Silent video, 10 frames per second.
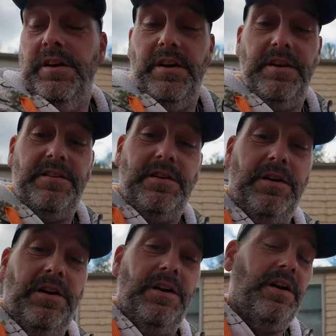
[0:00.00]
it is,
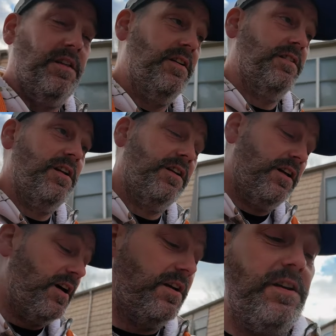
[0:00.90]
uh, I think, 10
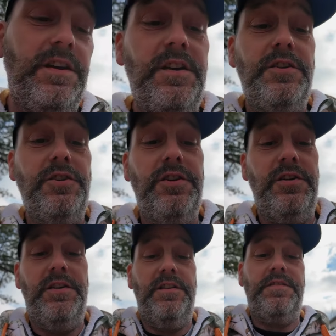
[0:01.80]
o'clock-ish,
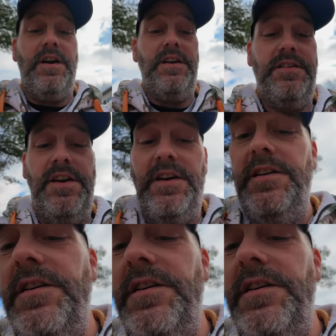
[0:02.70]
if not 10,